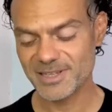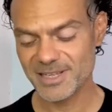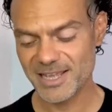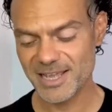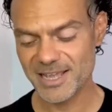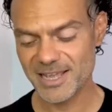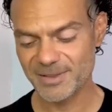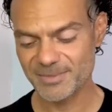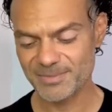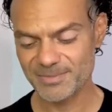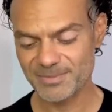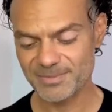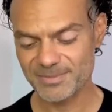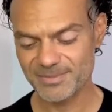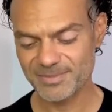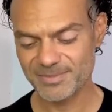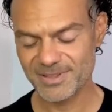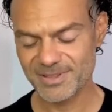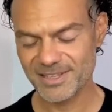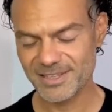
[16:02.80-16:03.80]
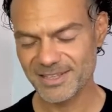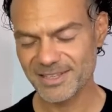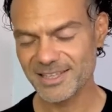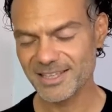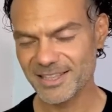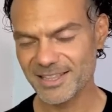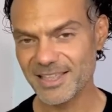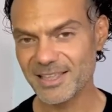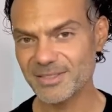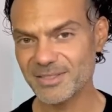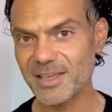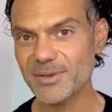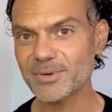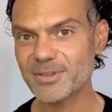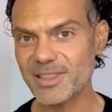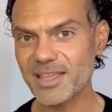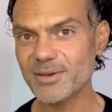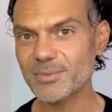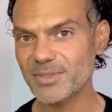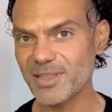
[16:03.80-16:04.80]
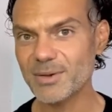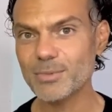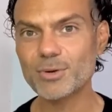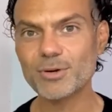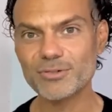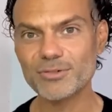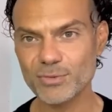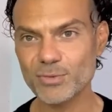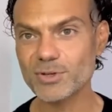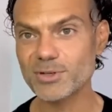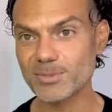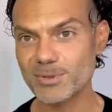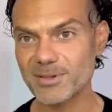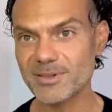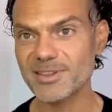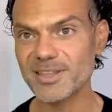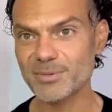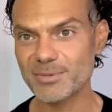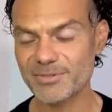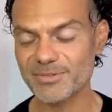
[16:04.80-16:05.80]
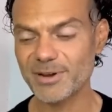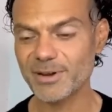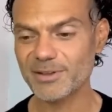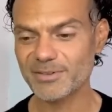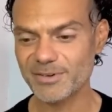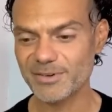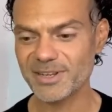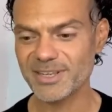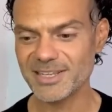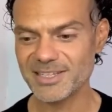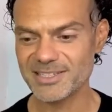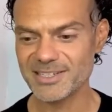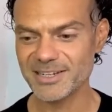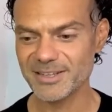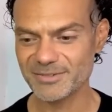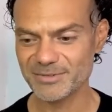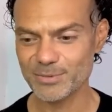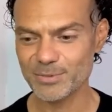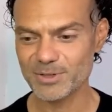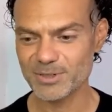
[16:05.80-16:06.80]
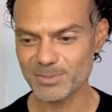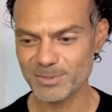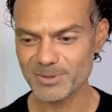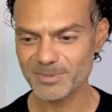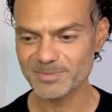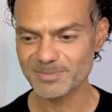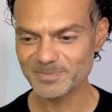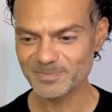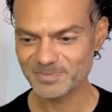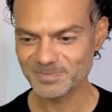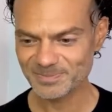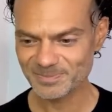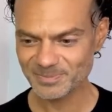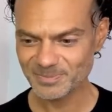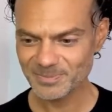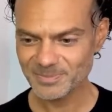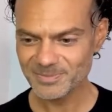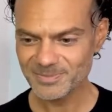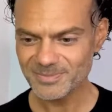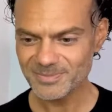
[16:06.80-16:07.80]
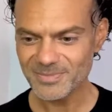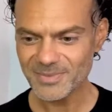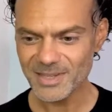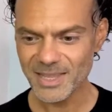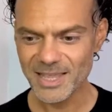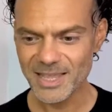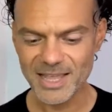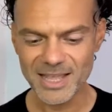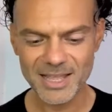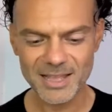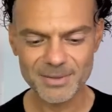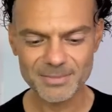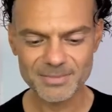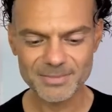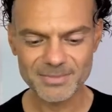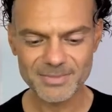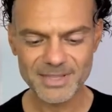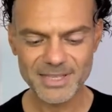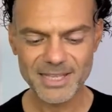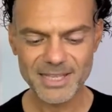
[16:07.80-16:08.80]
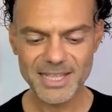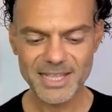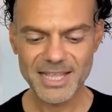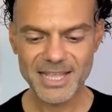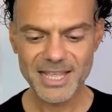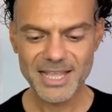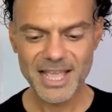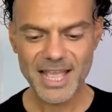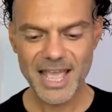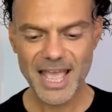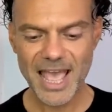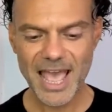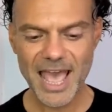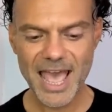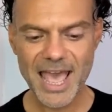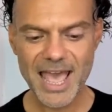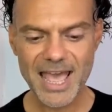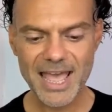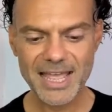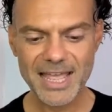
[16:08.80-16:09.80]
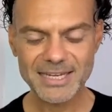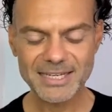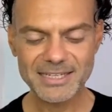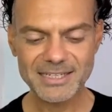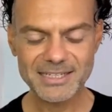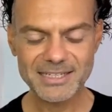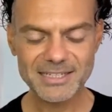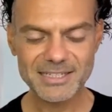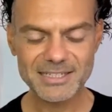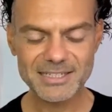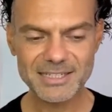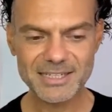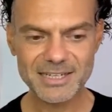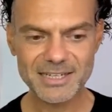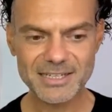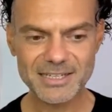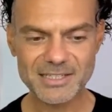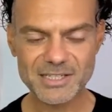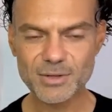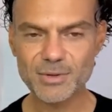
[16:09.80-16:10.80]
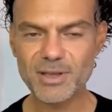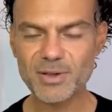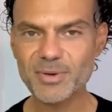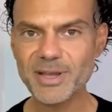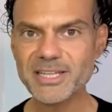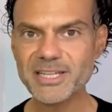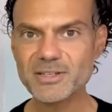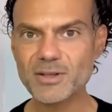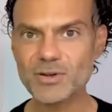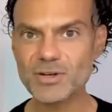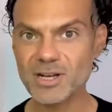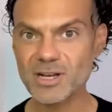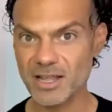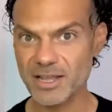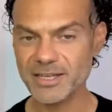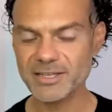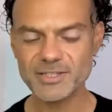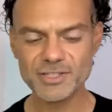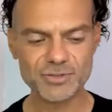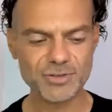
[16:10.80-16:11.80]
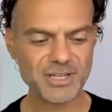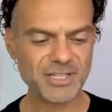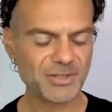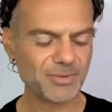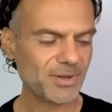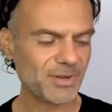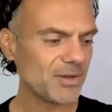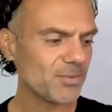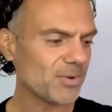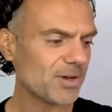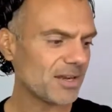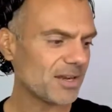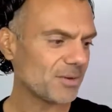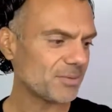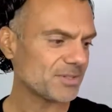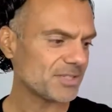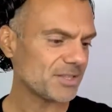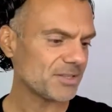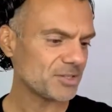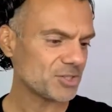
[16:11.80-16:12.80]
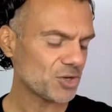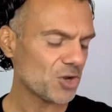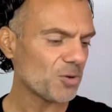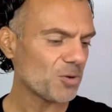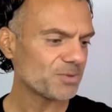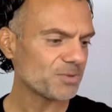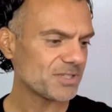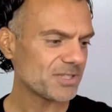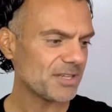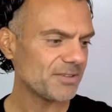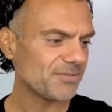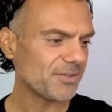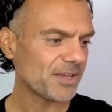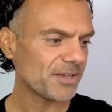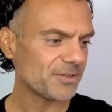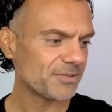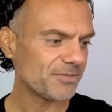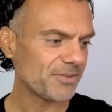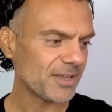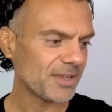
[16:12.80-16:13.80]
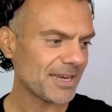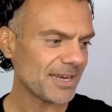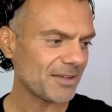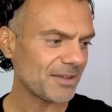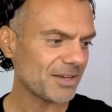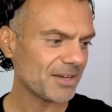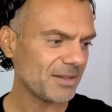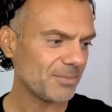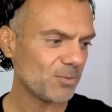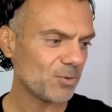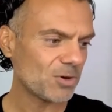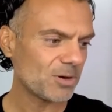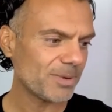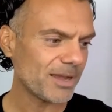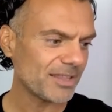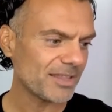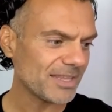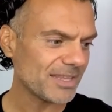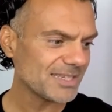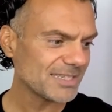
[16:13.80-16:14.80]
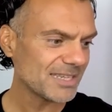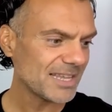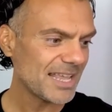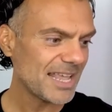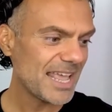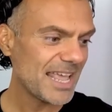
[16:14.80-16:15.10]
um, yeah, they, they, were they, they were affordable. They were very very easily affordable. Um, and so I went online straight away while I was in the shop to see if I could find out any more about this.